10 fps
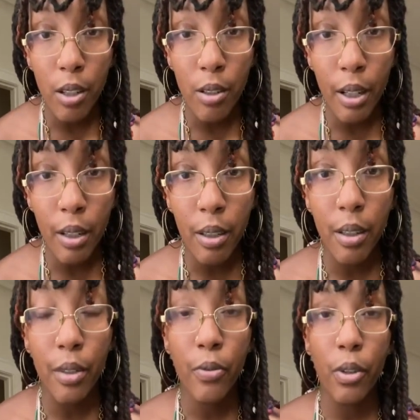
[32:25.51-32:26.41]
You're not going to
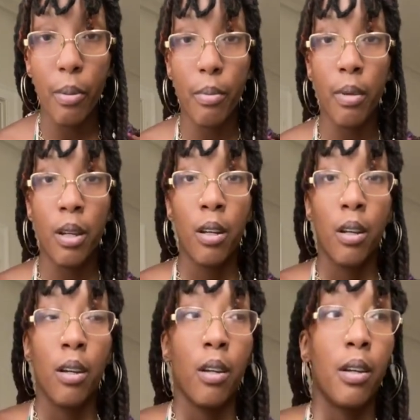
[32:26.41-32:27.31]
get it from
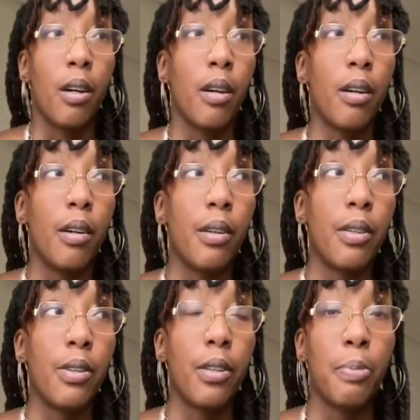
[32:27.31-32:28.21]

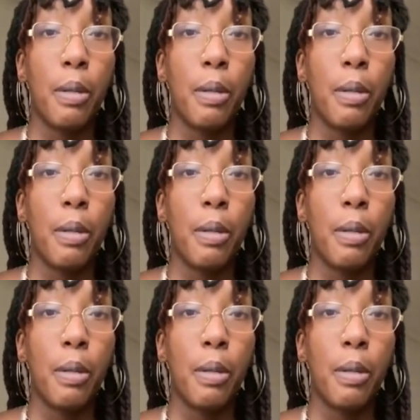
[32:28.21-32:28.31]
the